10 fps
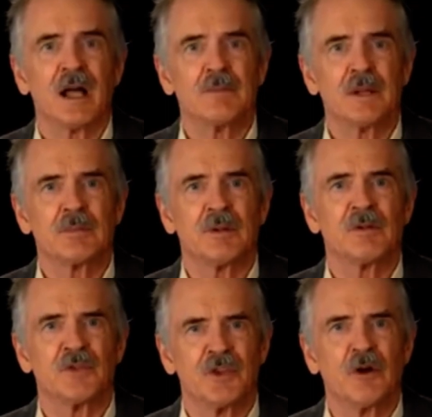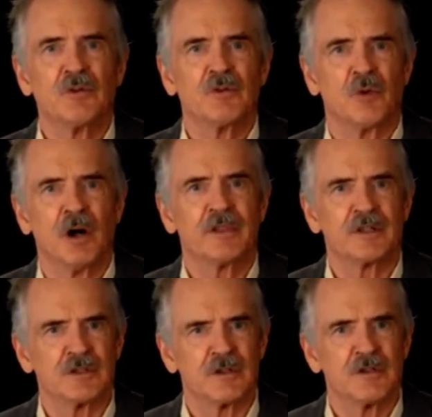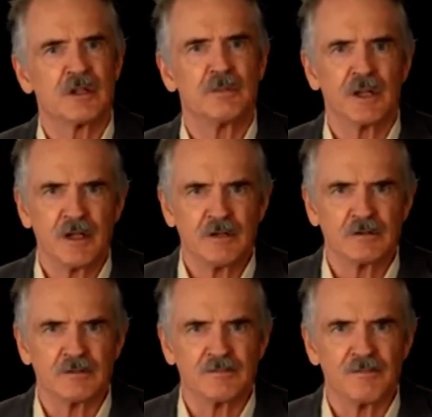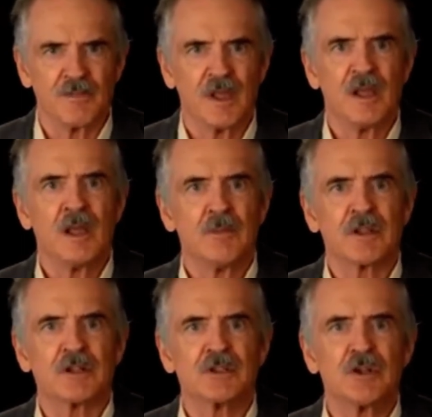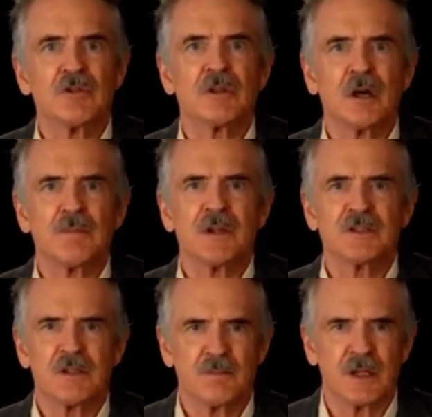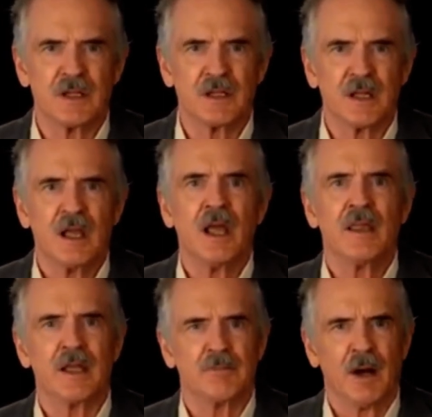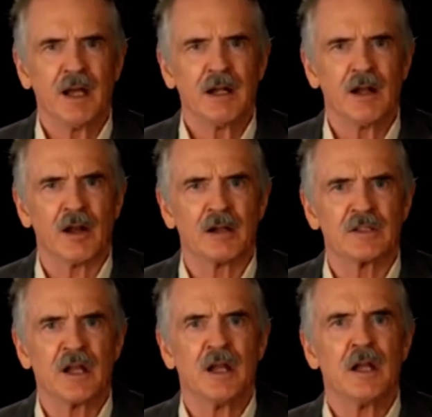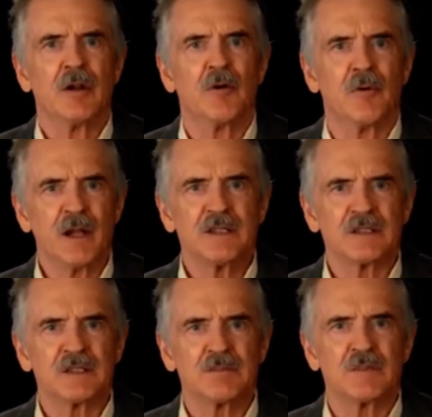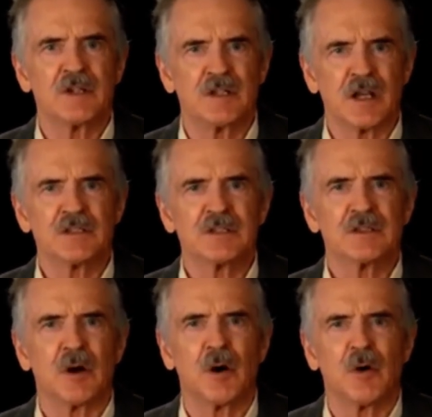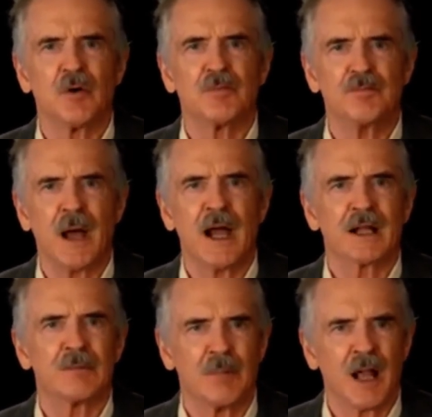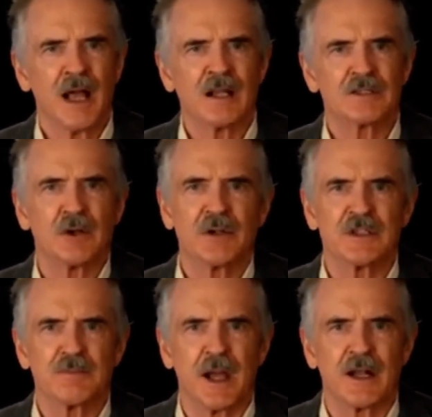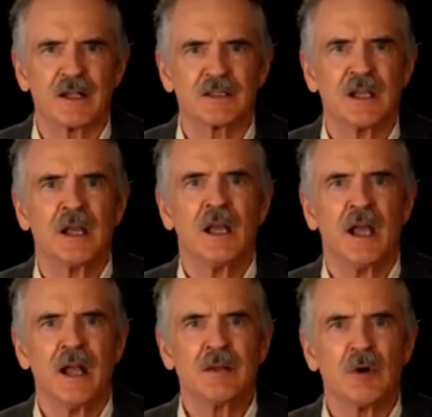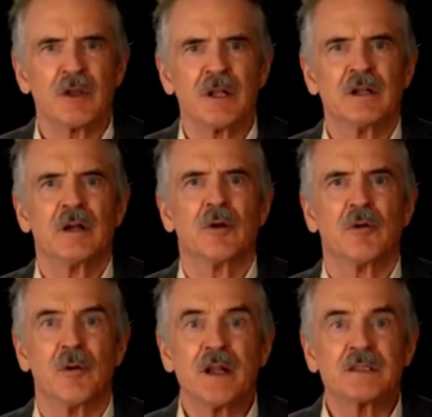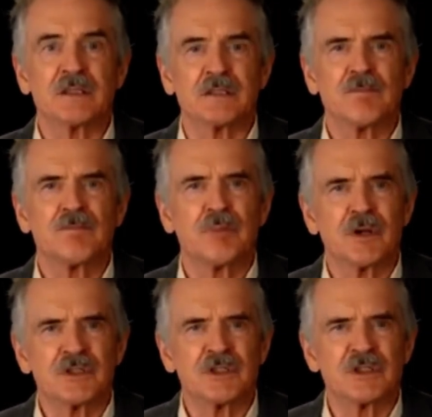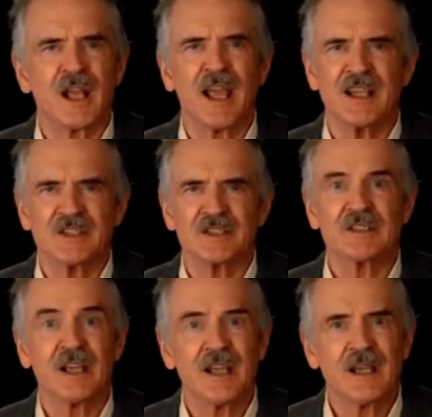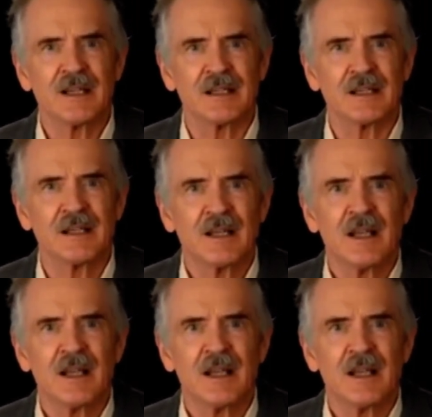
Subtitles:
lot of people don't want the truth to be known. But the truth appears to be that by and large, racism doesn't hold back blacks or Hispanics any more than racism pushes Asians ahead.